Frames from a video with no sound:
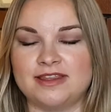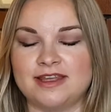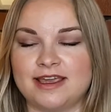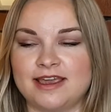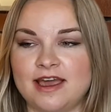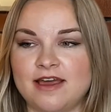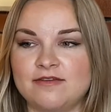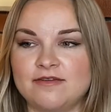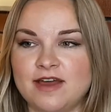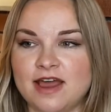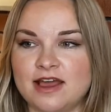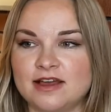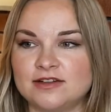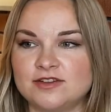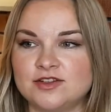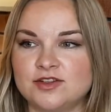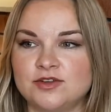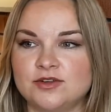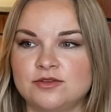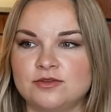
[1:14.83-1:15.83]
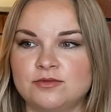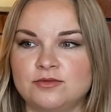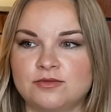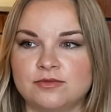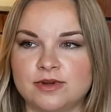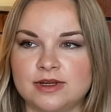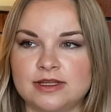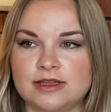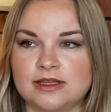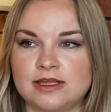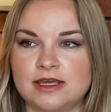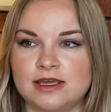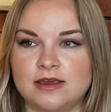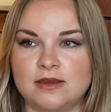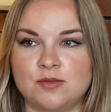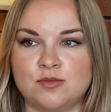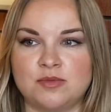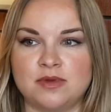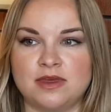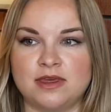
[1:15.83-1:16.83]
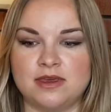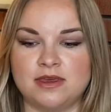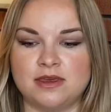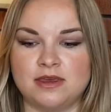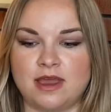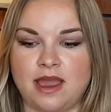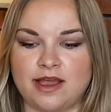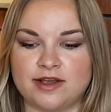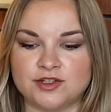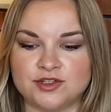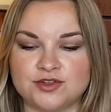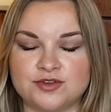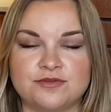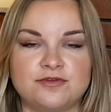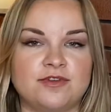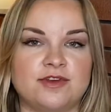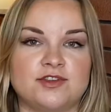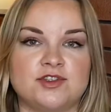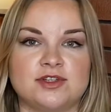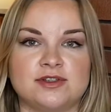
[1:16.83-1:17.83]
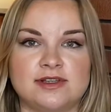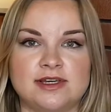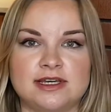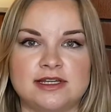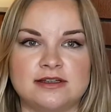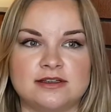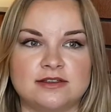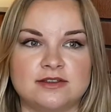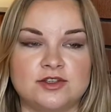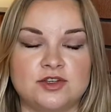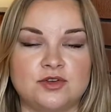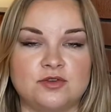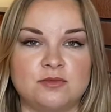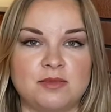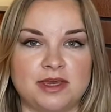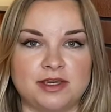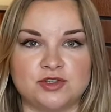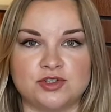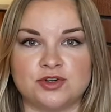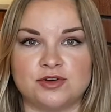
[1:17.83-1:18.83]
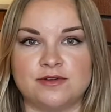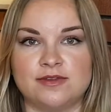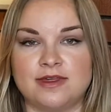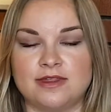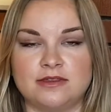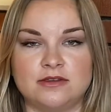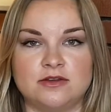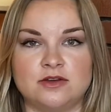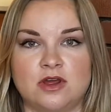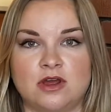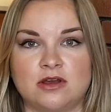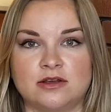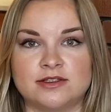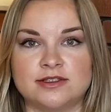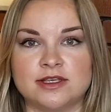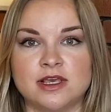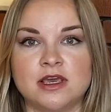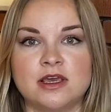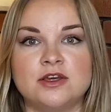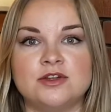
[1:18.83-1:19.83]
Like, I've had to really be extra vigilant to make sure that the dogs